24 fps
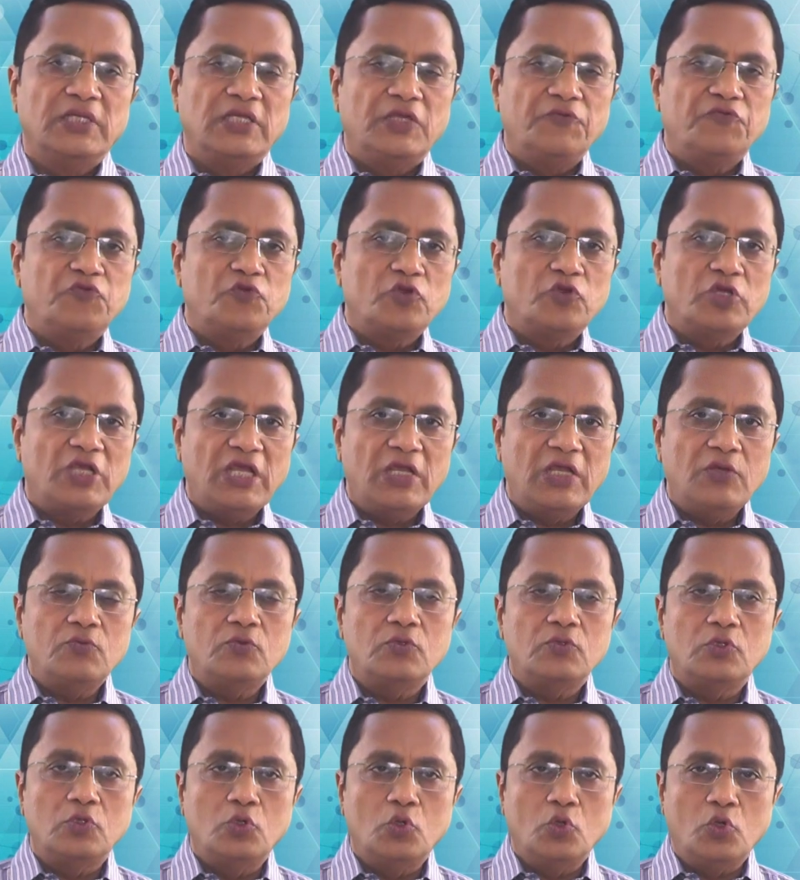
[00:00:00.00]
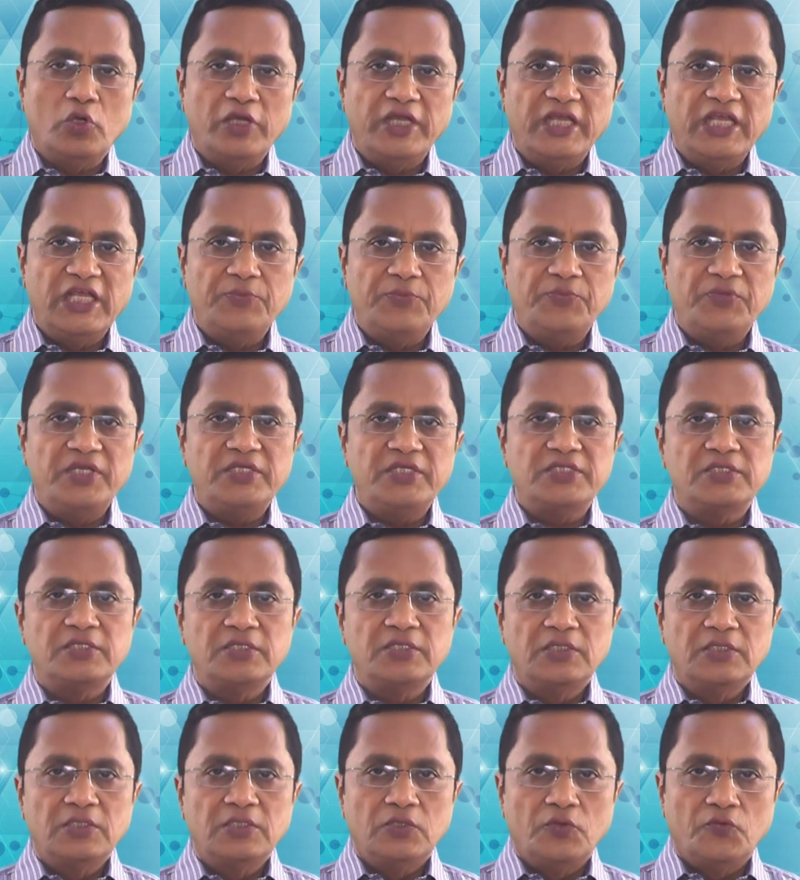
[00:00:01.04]
If you have low AMH,
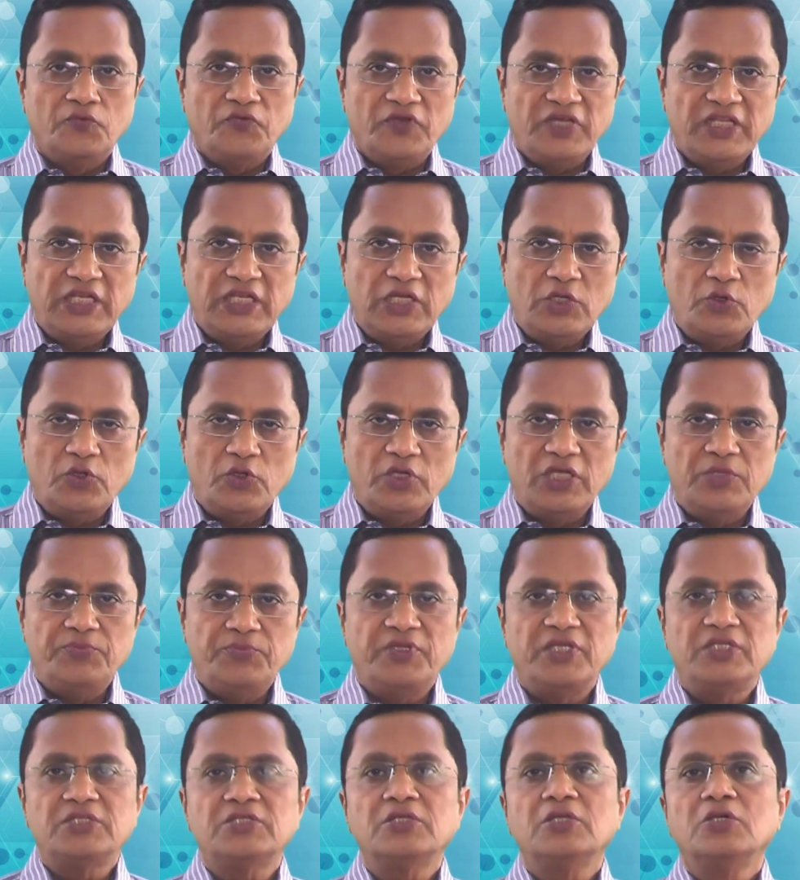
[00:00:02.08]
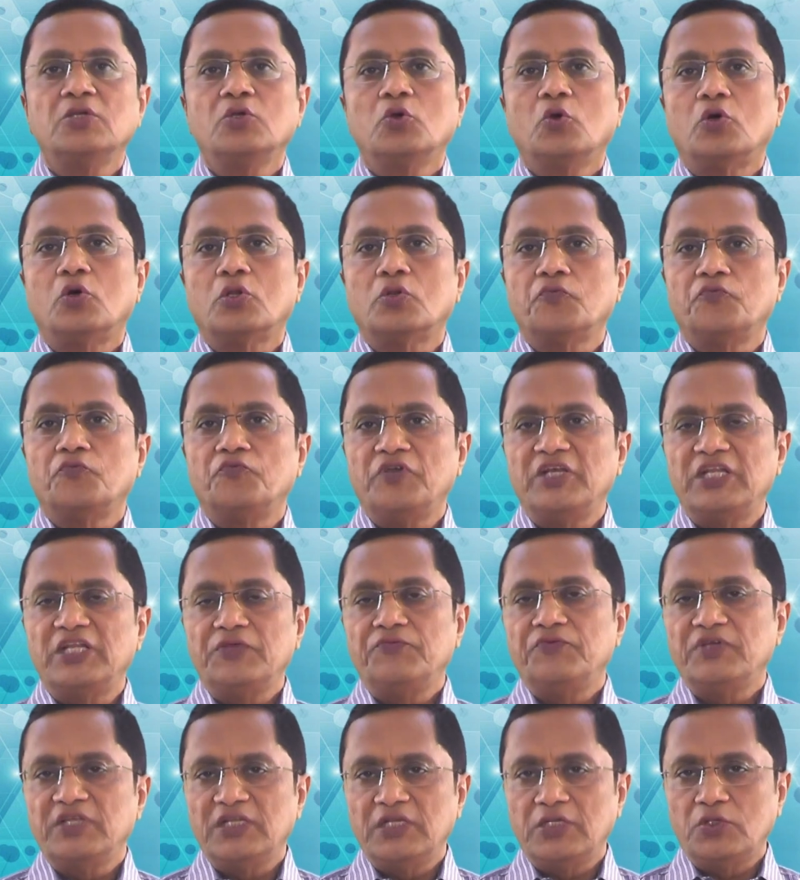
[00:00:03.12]
very low AMH, or
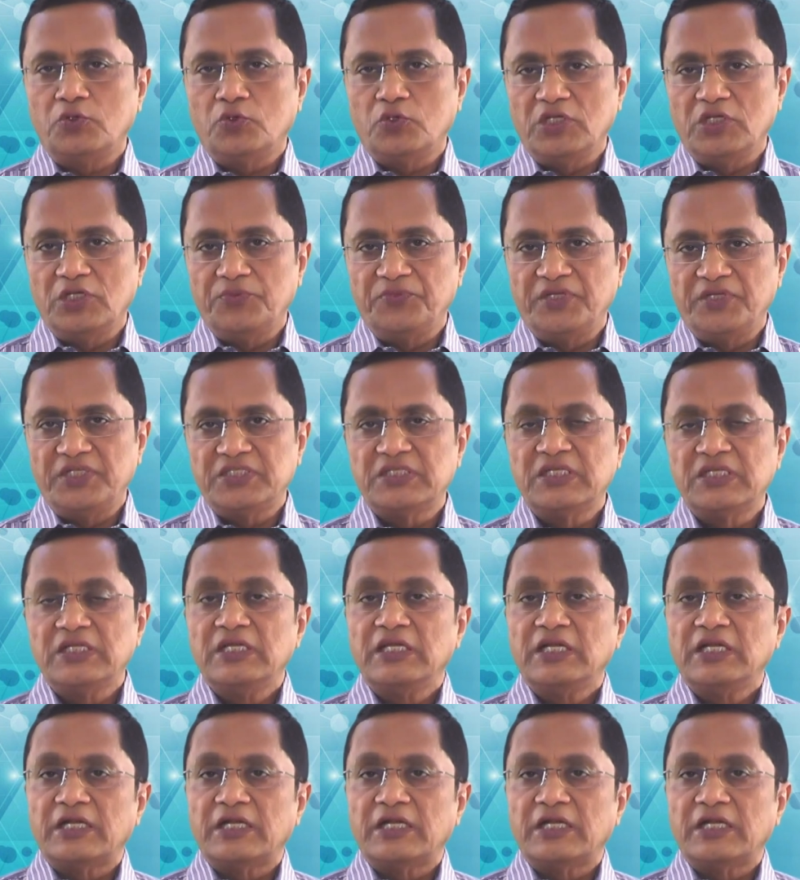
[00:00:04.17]
very, very low AMH,